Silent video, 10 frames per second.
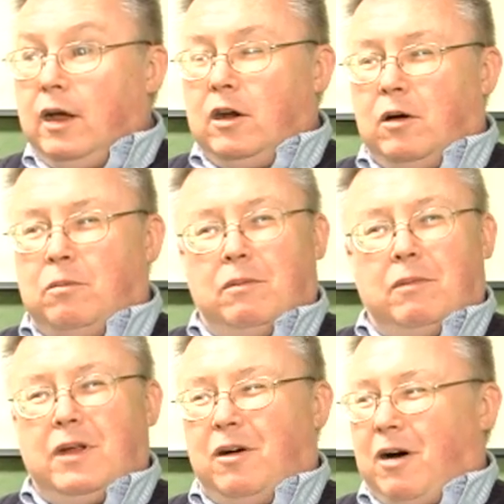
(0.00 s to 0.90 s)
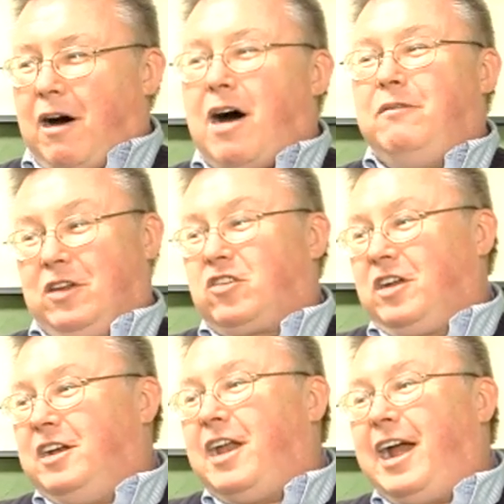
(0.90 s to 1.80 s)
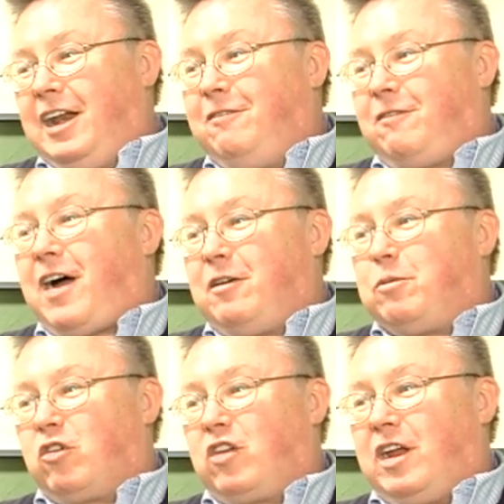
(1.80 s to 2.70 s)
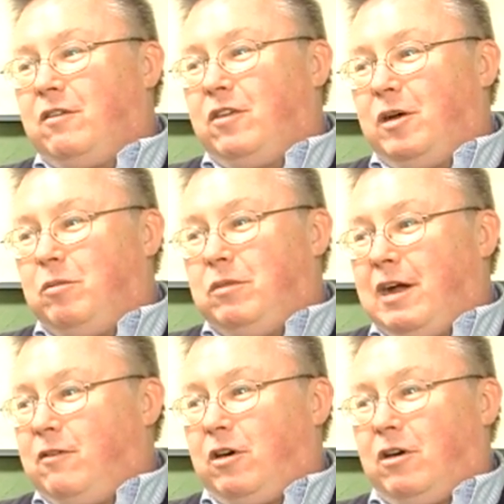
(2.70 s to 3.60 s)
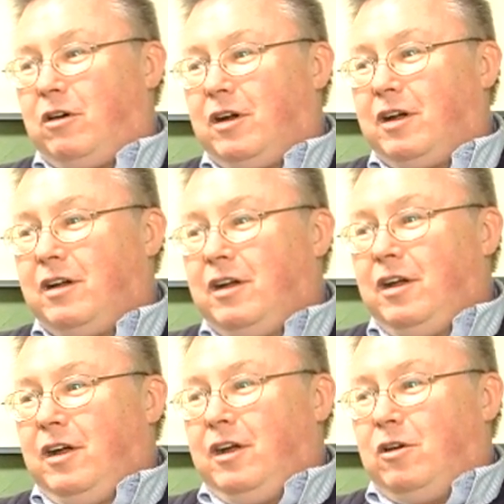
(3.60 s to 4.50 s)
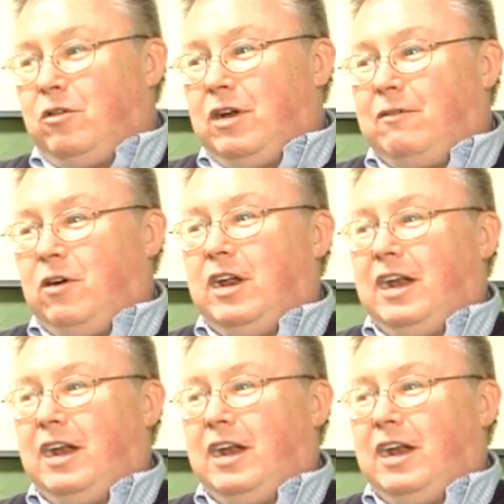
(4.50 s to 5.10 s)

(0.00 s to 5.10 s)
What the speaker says: obviously 95% of them never did